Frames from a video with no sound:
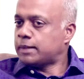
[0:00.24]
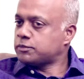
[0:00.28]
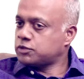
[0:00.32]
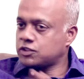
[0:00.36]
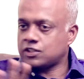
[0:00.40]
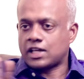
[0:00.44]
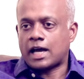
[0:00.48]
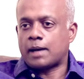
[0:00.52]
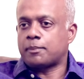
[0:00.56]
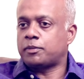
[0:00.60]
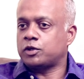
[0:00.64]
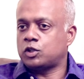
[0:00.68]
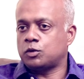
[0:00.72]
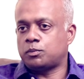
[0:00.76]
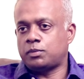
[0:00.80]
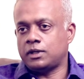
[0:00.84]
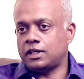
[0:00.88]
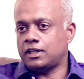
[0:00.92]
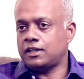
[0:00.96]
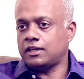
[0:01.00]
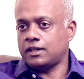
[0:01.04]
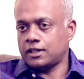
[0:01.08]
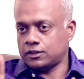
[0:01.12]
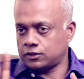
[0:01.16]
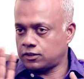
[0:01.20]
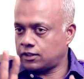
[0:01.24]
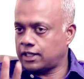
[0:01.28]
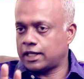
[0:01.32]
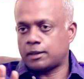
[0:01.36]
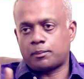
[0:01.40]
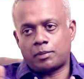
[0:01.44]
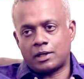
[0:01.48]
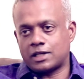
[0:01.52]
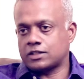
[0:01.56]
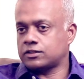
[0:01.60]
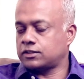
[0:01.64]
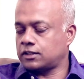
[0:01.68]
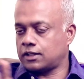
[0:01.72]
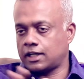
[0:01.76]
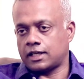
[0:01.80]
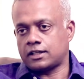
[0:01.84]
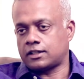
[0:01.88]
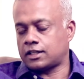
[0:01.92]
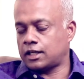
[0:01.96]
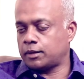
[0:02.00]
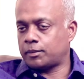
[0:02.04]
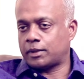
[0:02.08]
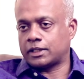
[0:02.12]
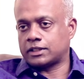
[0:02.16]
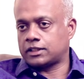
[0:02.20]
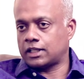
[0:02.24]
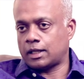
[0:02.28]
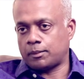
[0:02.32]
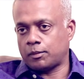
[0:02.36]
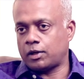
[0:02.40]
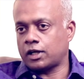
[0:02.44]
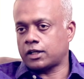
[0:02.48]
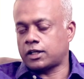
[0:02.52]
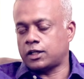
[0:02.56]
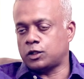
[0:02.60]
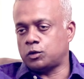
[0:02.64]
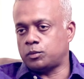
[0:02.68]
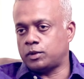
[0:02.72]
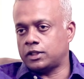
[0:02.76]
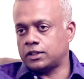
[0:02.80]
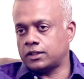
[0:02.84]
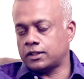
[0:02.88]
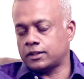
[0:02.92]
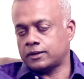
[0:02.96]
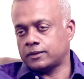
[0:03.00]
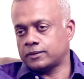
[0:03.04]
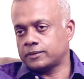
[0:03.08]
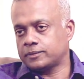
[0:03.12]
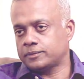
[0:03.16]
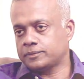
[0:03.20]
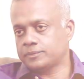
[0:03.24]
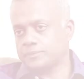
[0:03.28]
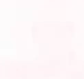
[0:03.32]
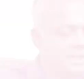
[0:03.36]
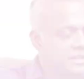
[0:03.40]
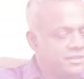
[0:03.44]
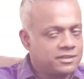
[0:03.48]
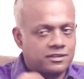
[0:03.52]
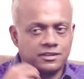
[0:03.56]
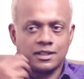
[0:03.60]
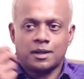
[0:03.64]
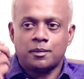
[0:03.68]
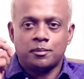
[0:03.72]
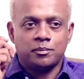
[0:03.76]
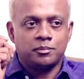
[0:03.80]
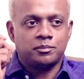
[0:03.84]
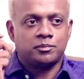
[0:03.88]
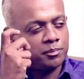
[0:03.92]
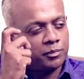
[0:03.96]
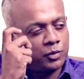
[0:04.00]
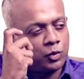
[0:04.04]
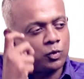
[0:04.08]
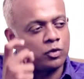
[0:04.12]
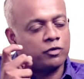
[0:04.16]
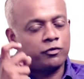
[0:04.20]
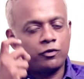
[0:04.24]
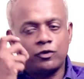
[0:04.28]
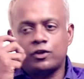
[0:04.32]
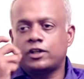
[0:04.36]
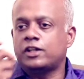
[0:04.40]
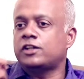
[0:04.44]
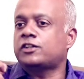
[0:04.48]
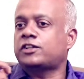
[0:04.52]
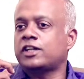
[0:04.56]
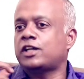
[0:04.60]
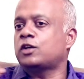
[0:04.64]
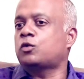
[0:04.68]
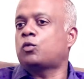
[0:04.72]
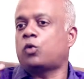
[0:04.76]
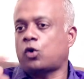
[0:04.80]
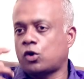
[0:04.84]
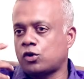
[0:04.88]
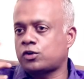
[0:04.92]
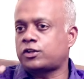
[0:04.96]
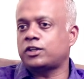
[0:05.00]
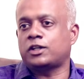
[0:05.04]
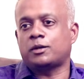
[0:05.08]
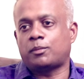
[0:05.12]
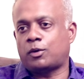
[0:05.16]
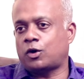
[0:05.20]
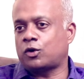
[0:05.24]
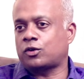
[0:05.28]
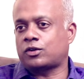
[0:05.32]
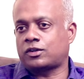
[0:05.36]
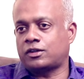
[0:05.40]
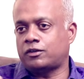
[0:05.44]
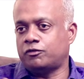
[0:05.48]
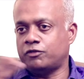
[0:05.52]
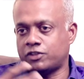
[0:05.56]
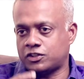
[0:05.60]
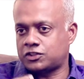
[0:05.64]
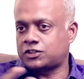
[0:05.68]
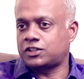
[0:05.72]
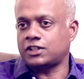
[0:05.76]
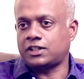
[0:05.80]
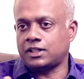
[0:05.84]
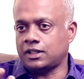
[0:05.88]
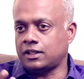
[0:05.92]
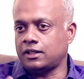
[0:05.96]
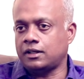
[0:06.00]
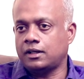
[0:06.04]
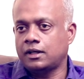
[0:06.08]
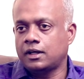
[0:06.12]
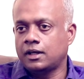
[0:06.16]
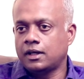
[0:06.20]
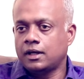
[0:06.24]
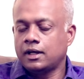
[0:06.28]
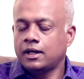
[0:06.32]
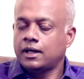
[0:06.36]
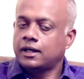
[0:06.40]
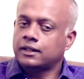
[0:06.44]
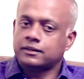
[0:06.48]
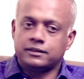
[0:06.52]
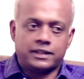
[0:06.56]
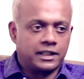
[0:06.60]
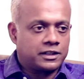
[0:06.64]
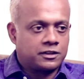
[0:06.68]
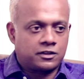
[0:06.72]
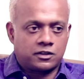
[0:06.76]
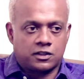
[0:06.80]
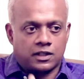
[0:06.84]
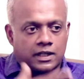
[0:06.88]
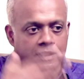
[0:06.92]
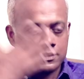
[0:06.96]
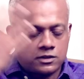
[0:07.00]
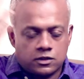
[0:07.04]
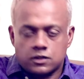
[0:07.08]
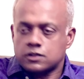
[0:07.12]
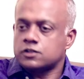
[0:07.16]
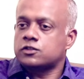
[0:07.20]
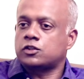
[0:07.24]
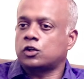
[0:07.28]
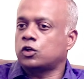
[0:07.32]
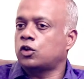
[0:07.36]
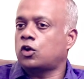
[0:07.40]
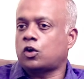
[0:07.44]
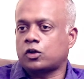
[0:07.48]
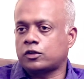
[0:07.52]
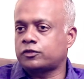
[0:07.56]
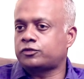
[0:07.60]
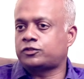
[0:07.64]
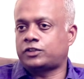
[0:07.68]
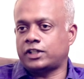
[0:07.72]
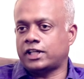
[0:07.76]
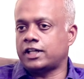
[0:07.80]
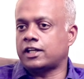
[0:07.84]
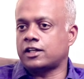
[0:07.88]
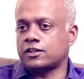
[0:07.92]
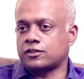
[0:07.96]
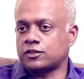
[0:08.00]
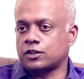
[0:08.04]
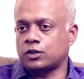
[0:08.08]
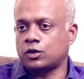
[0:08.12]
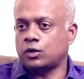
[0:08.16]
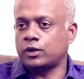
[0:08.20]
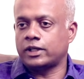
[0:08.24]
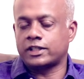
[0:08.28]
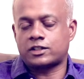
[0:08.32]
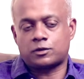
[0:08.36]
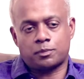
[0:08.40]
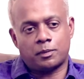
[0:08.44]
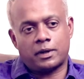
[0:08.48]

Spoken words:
I'm just happy to be in the right place at the right time. I think I'm lucky to be there. There's some beautiful lilting quality about Bistari that transcends a lot of things, you know.